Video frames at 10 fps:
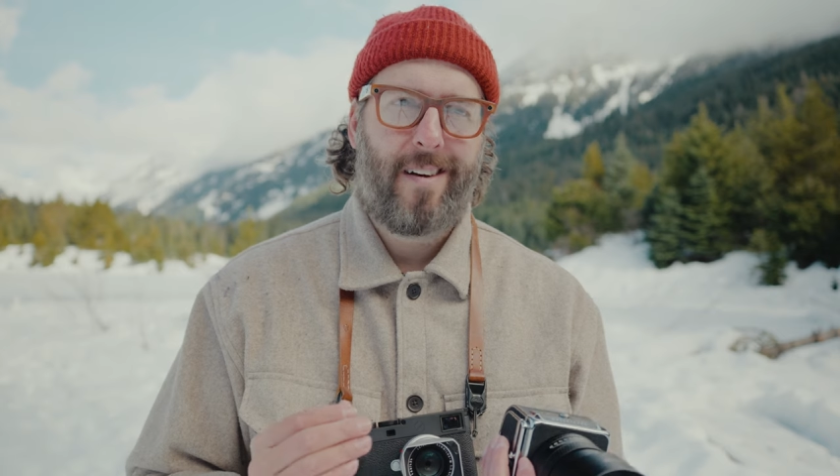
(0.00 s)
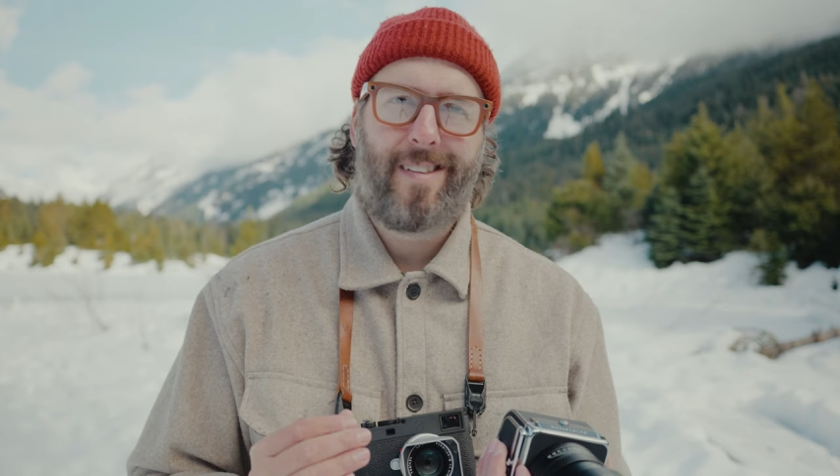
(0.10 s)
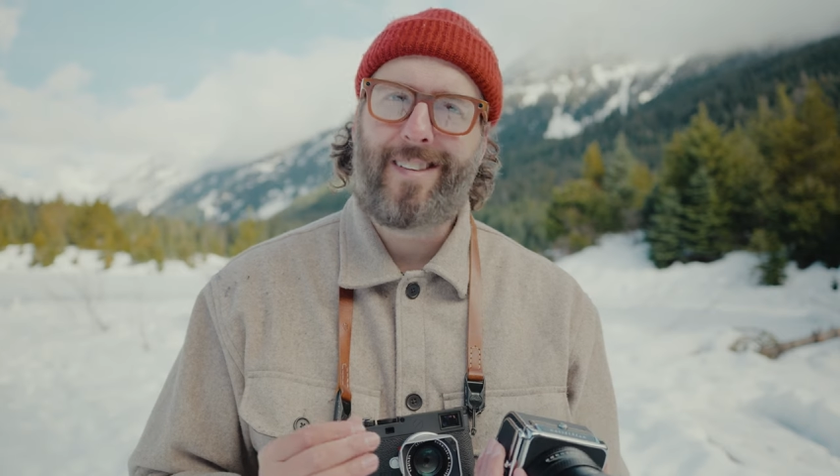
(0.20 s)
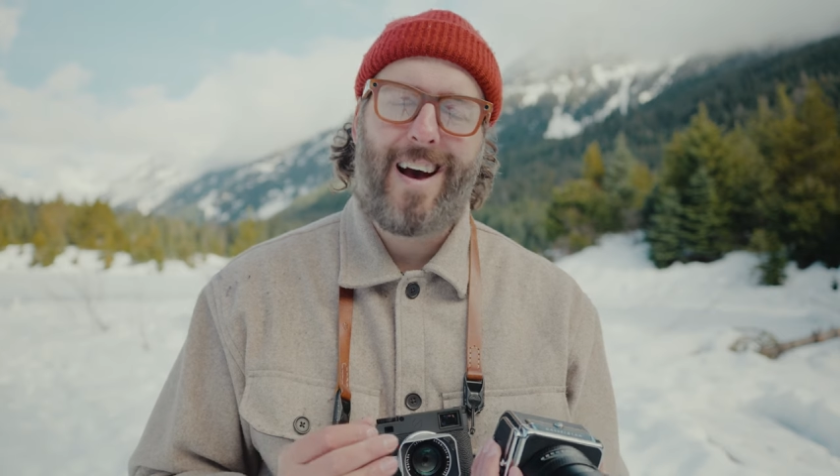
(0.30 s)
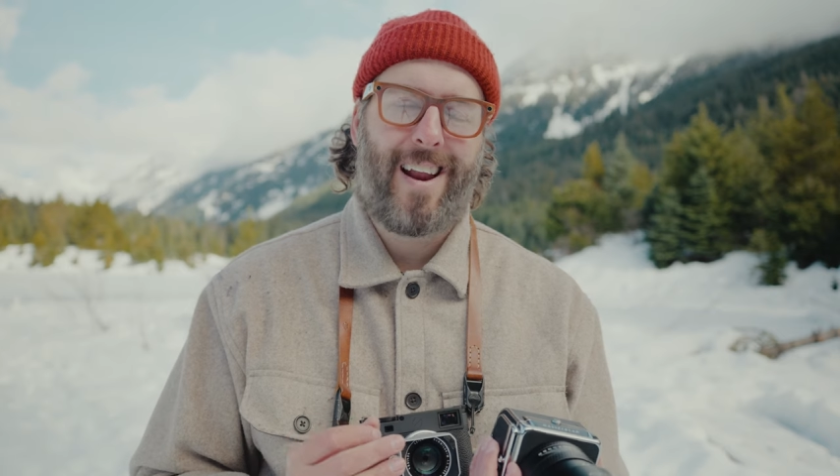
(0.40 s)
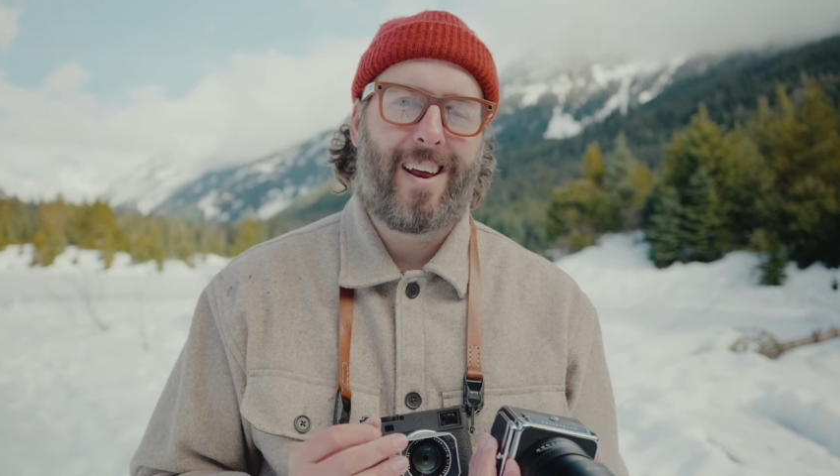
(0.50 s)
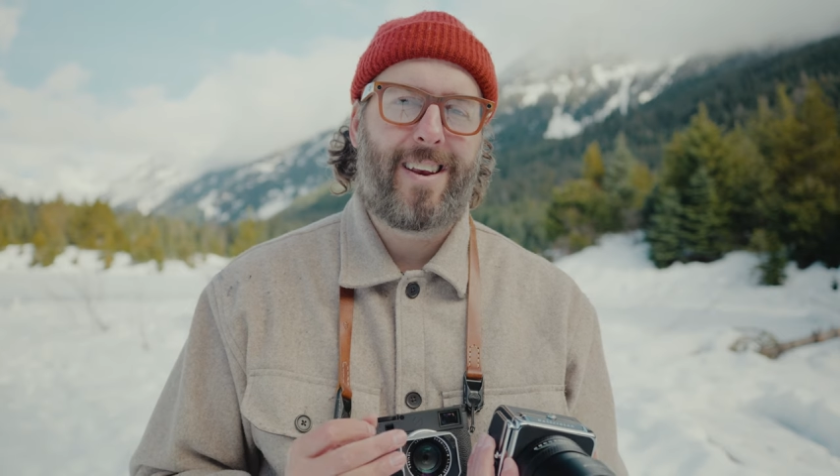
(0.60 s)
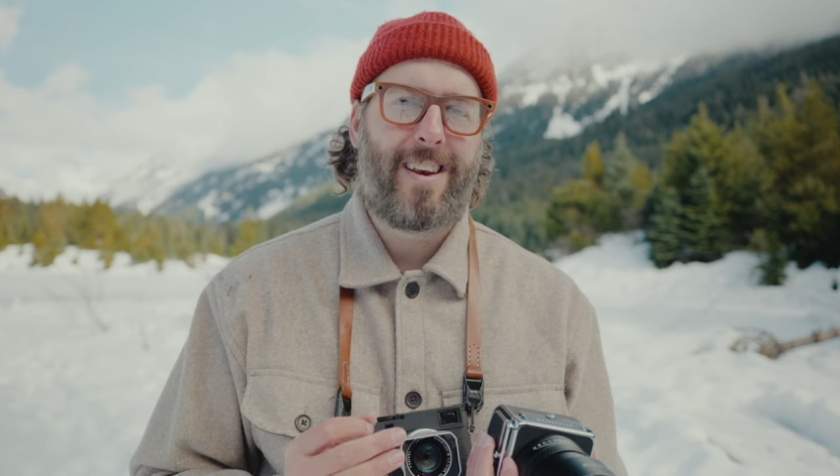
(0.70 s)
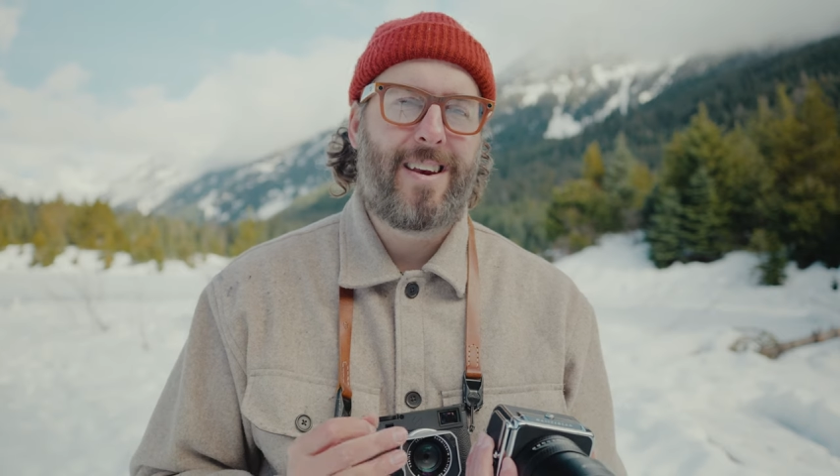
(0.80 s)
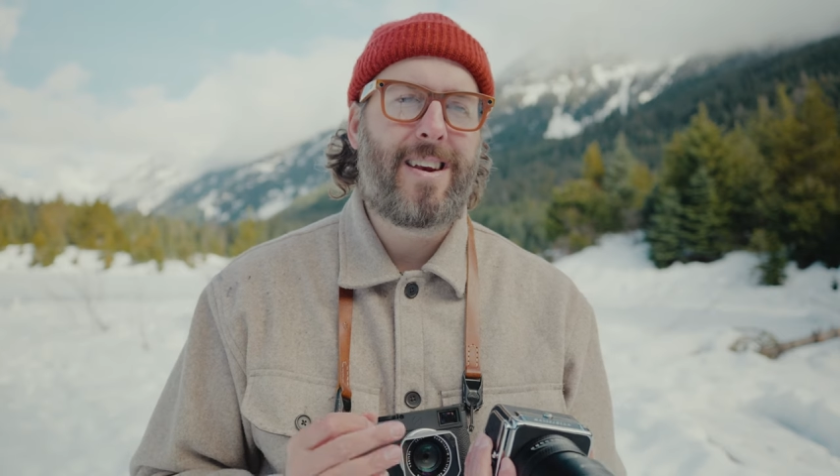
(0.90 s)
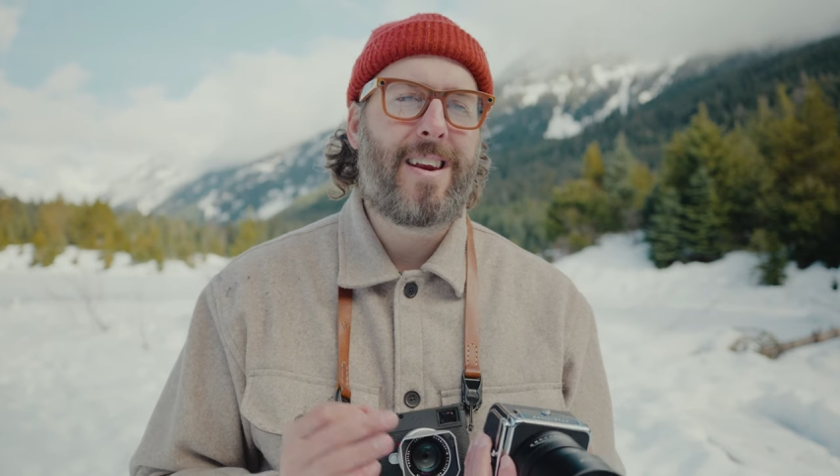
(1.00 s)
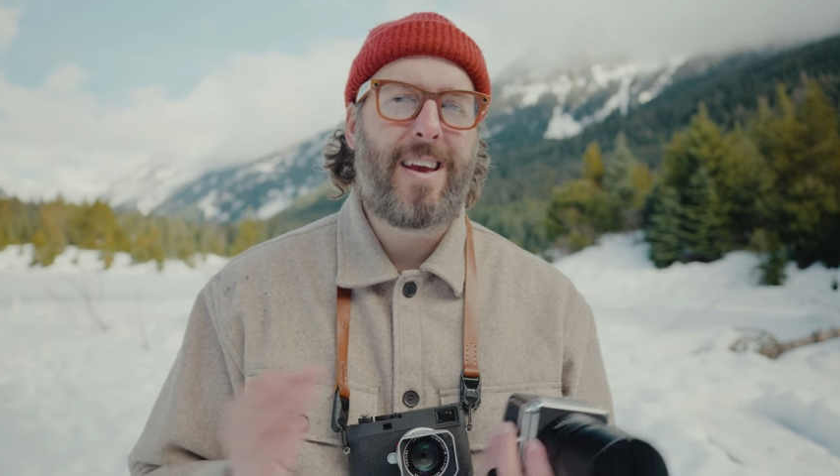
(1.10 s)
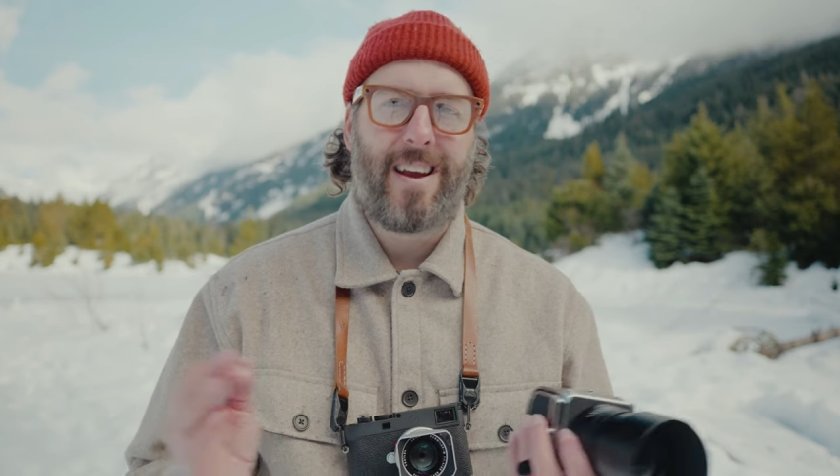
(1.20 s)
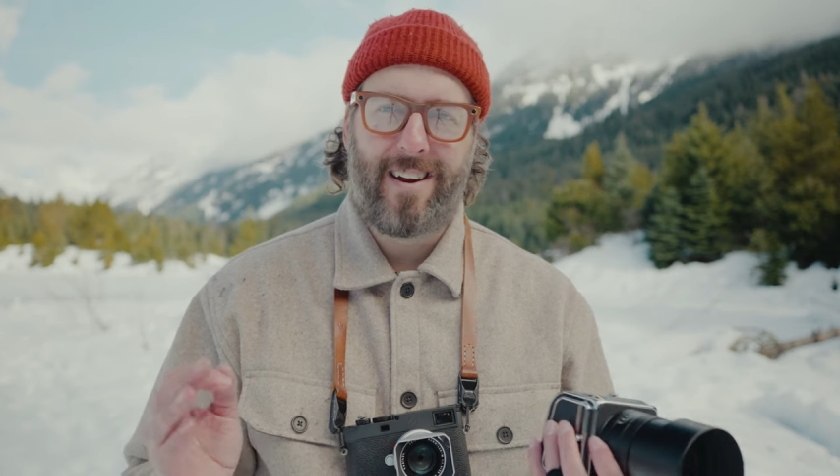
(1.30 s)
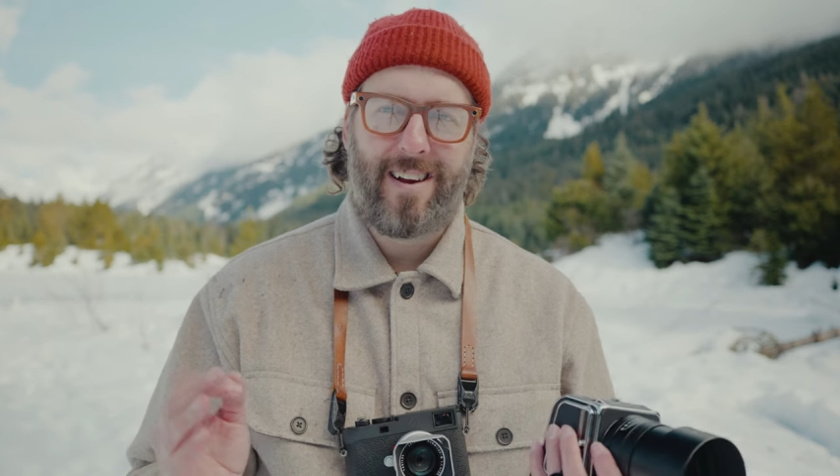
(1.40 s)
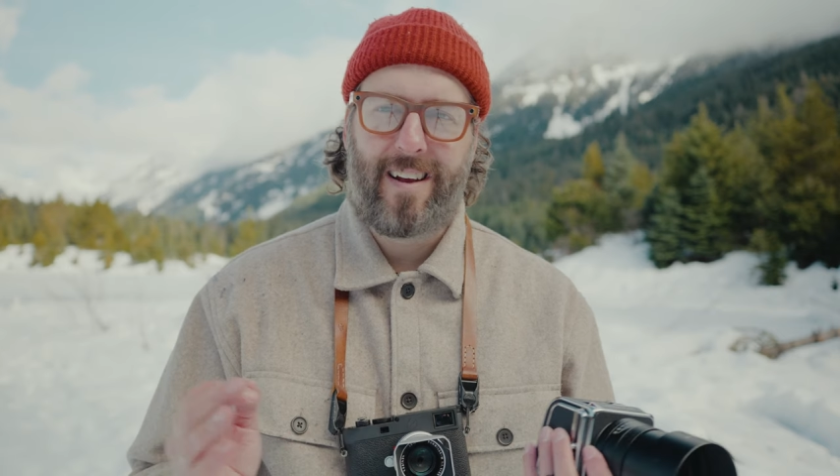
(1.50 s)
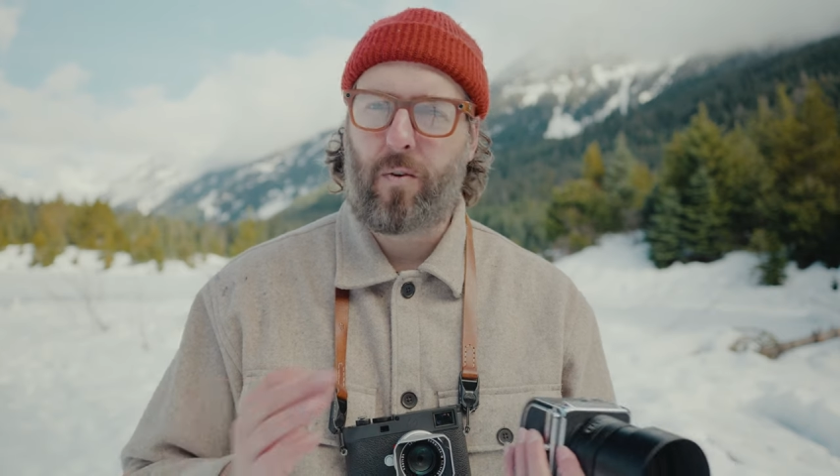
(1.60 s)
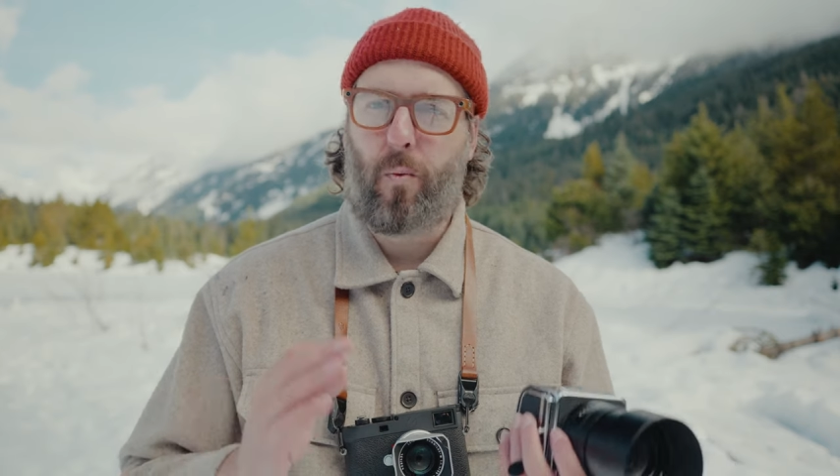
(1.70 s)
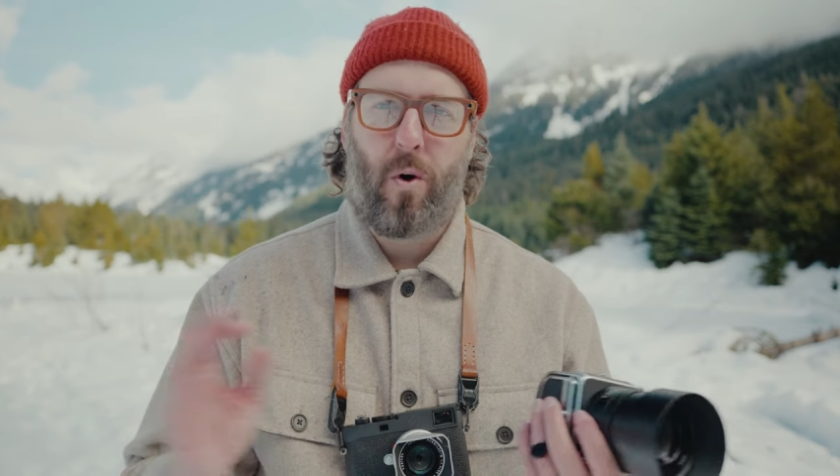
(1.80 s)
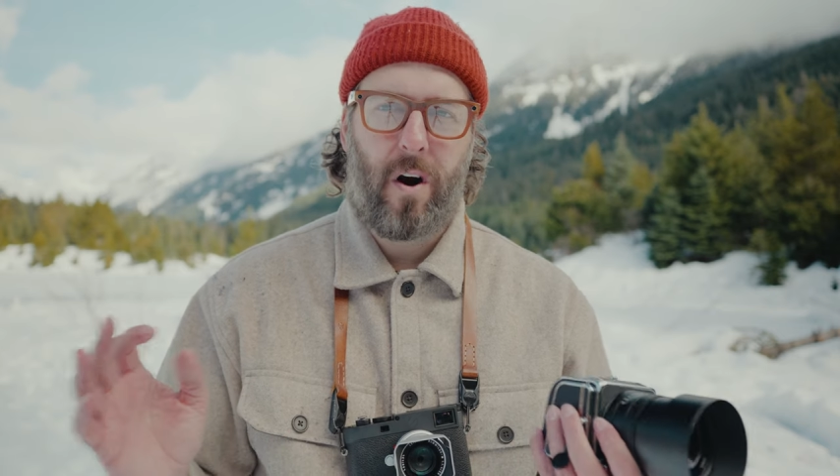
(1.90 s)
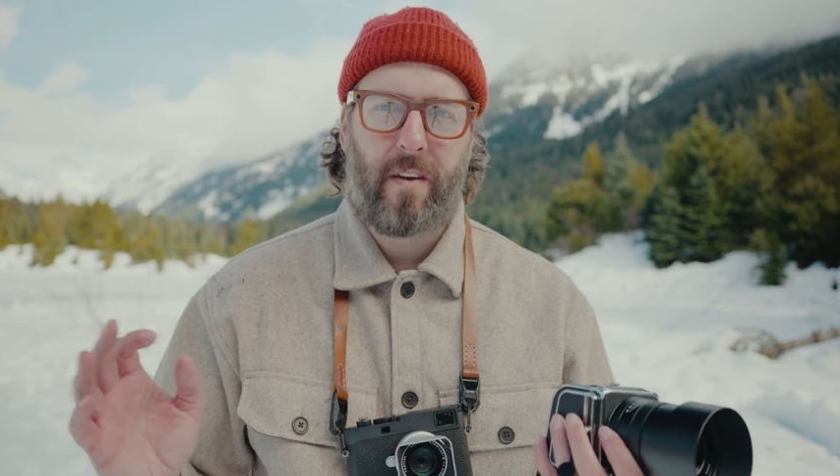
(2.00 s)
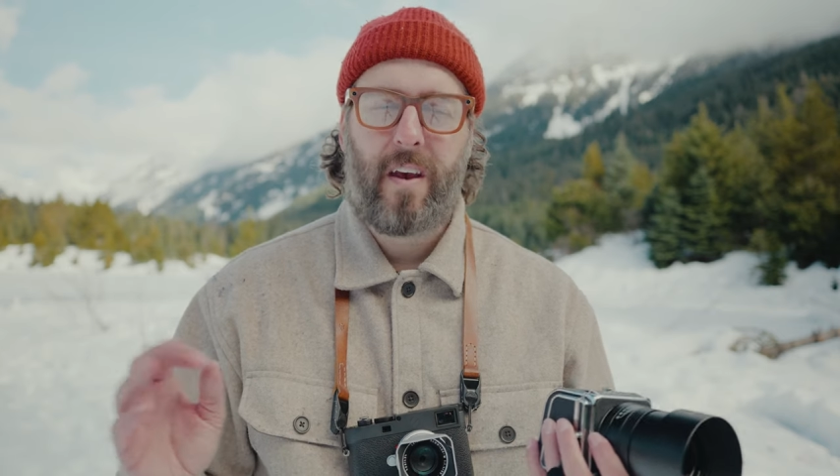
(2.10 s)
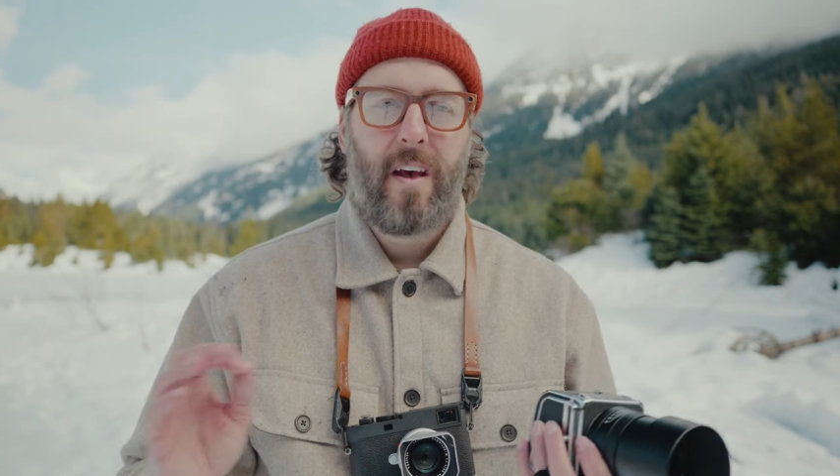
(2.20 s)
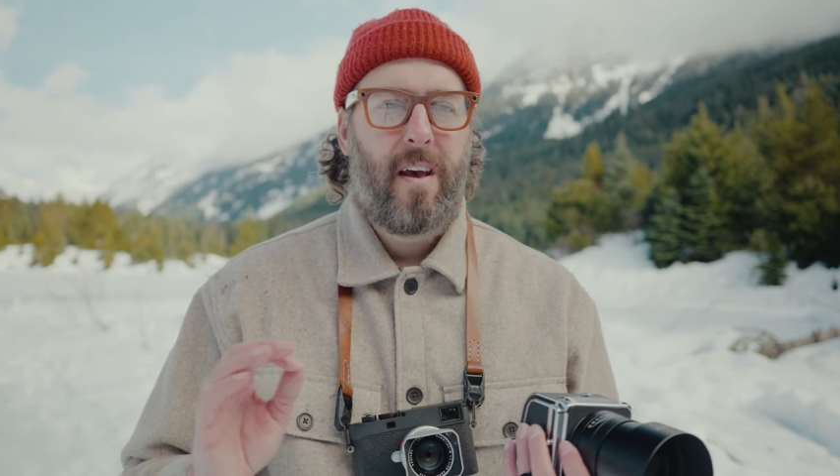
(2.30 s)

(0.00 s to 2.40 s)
it's not a need, it's a want.